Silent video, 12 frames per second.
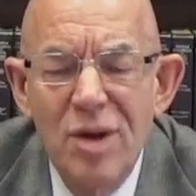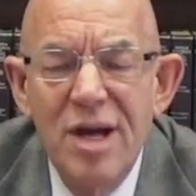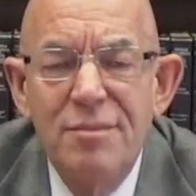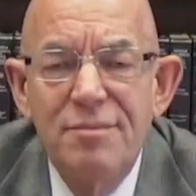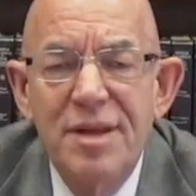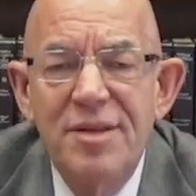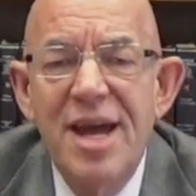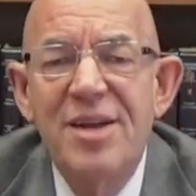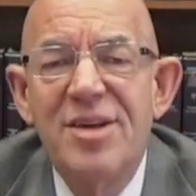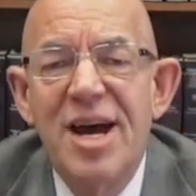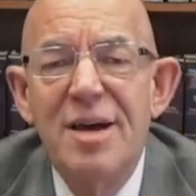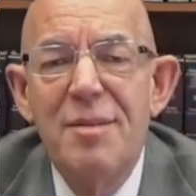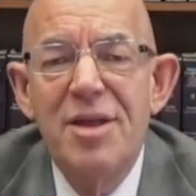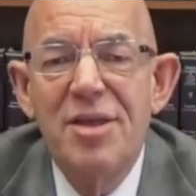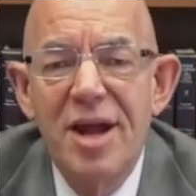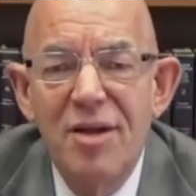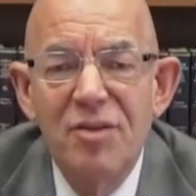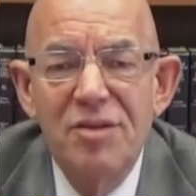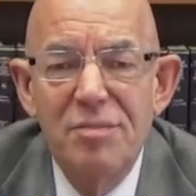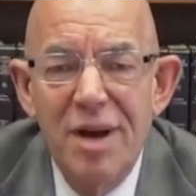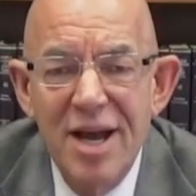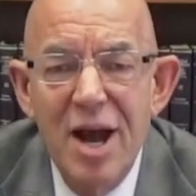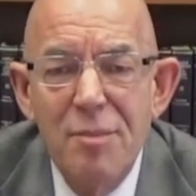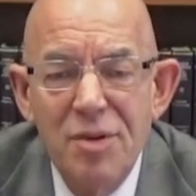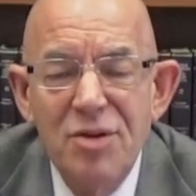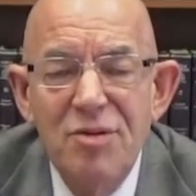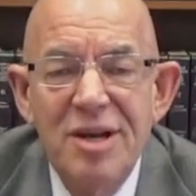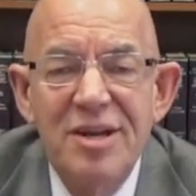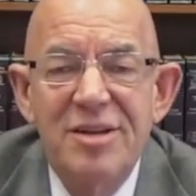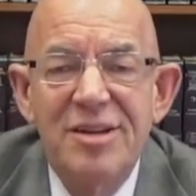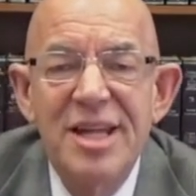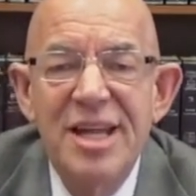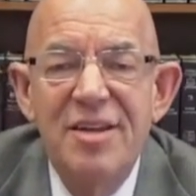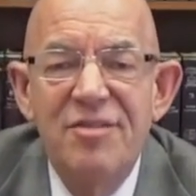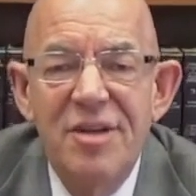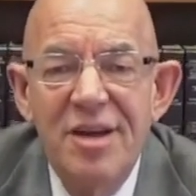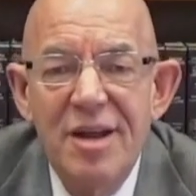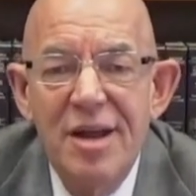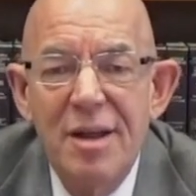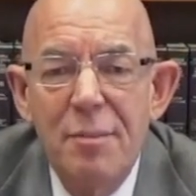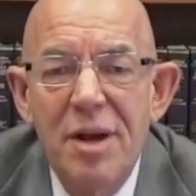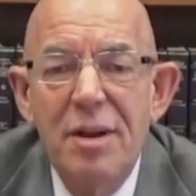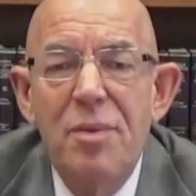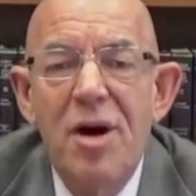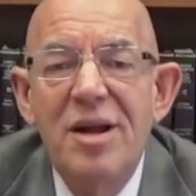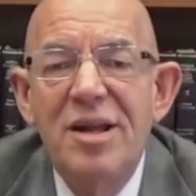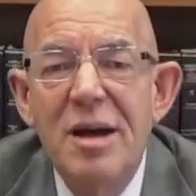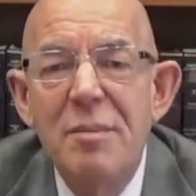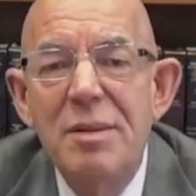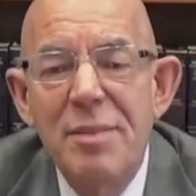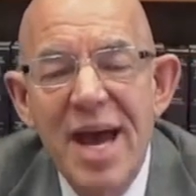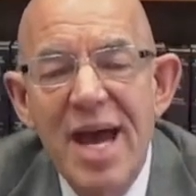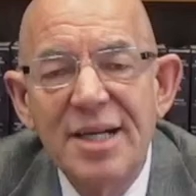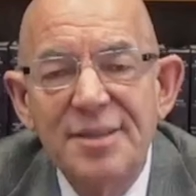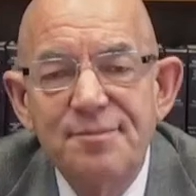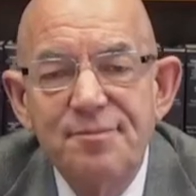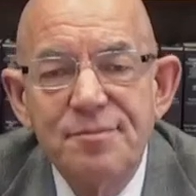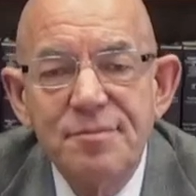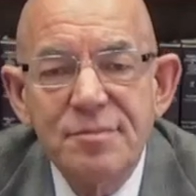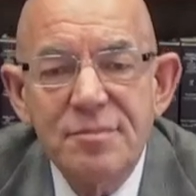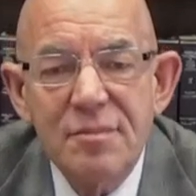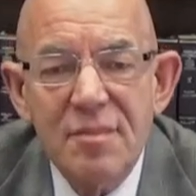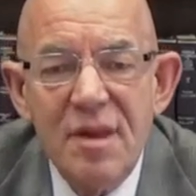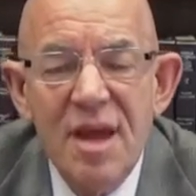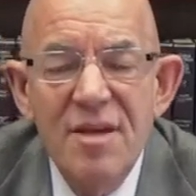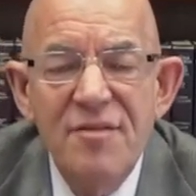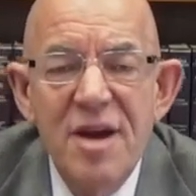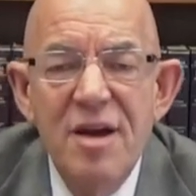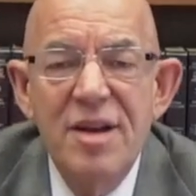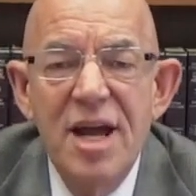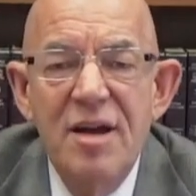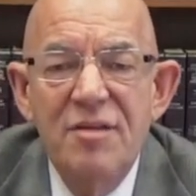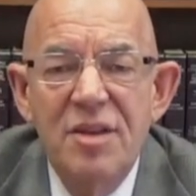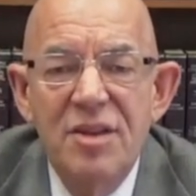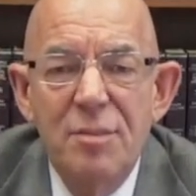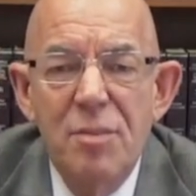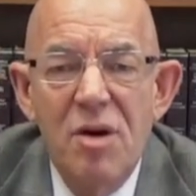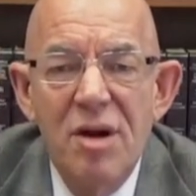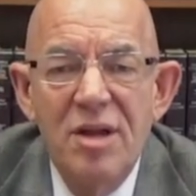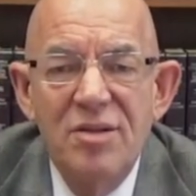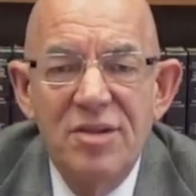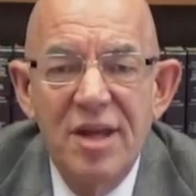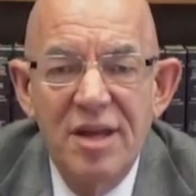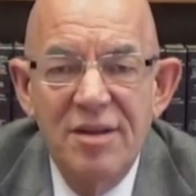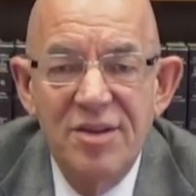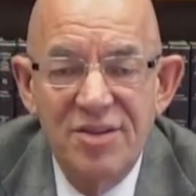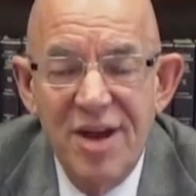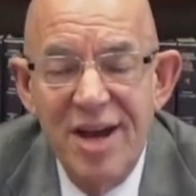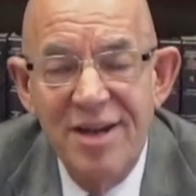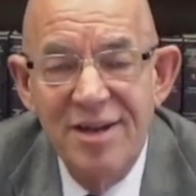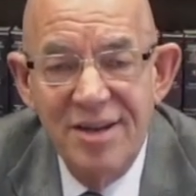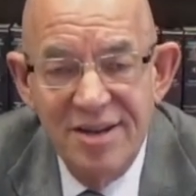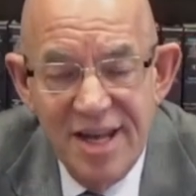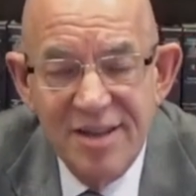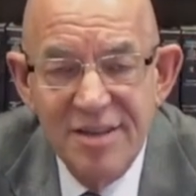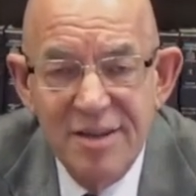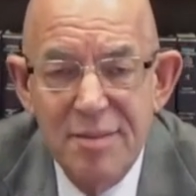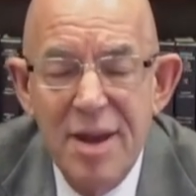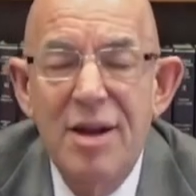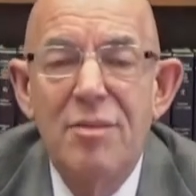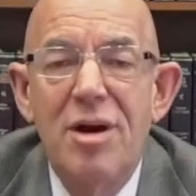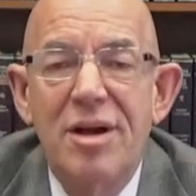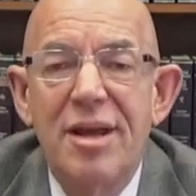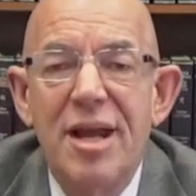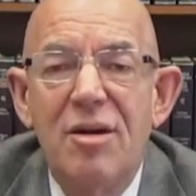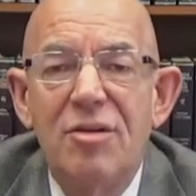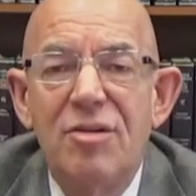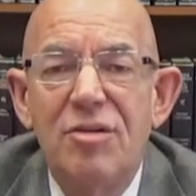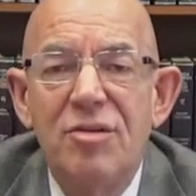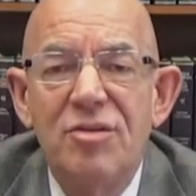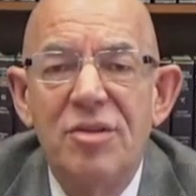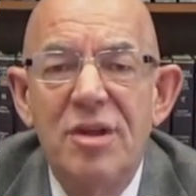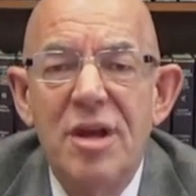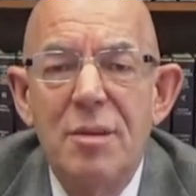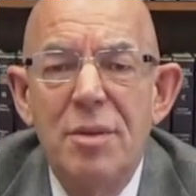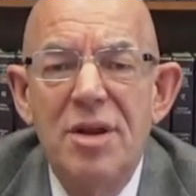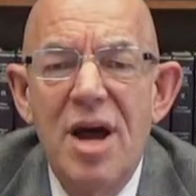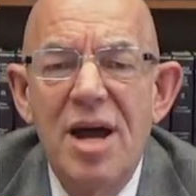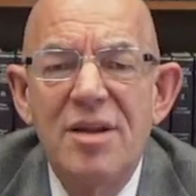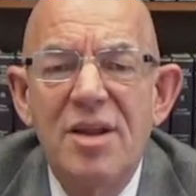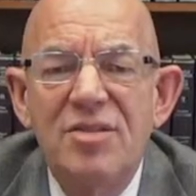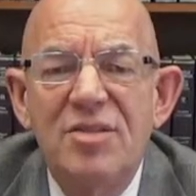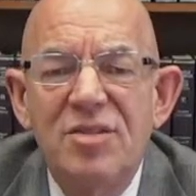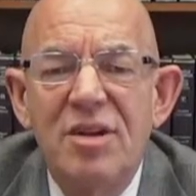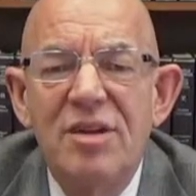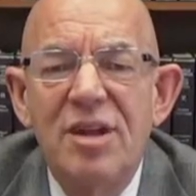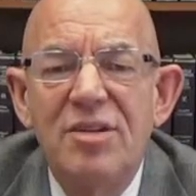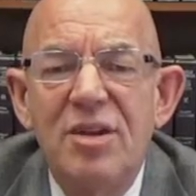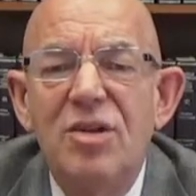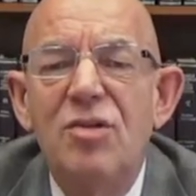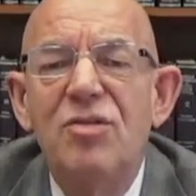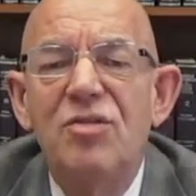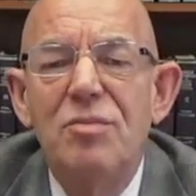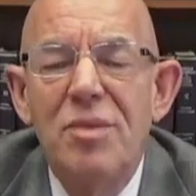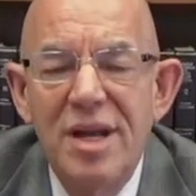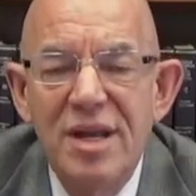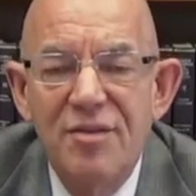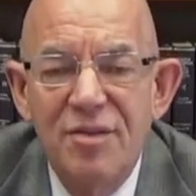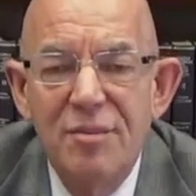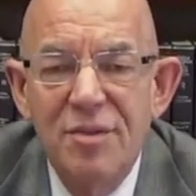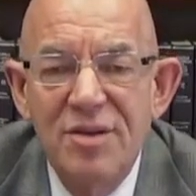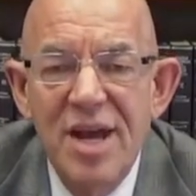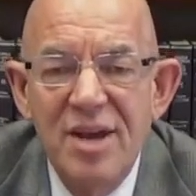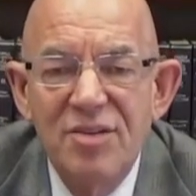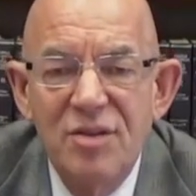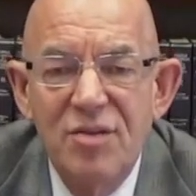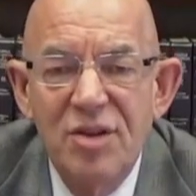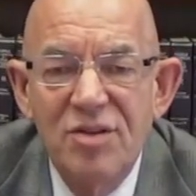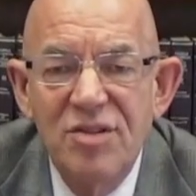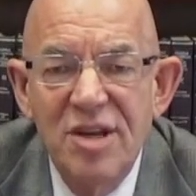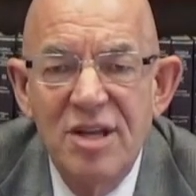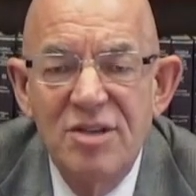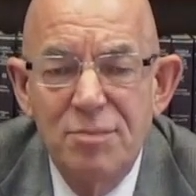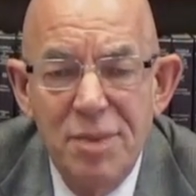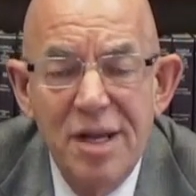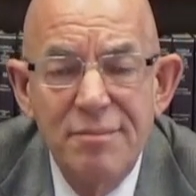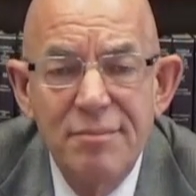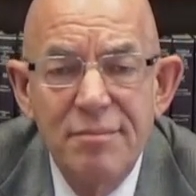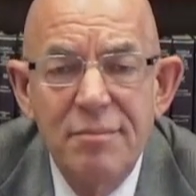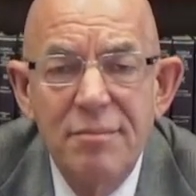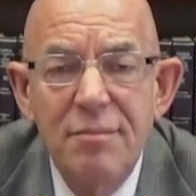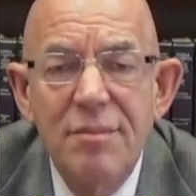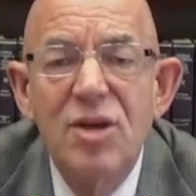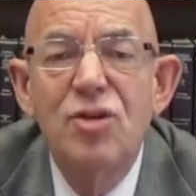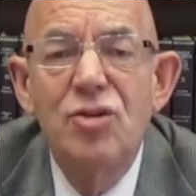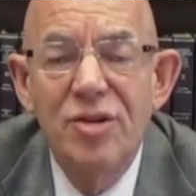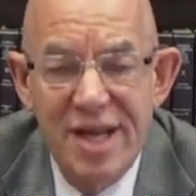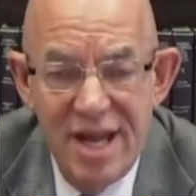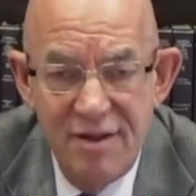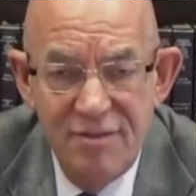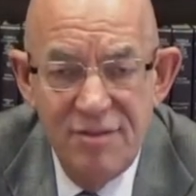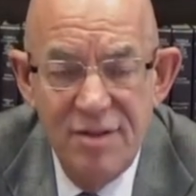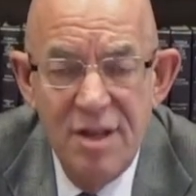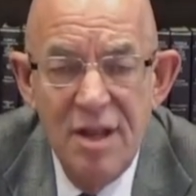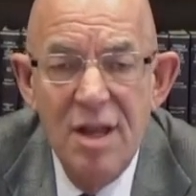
Well, at that time, I thought it was my opportunity to leave, but upon coming back, I found out that the parties had decided to take the Panama Canal cruise, but not necessarily to use money from the tax deferred exchange, but they could have.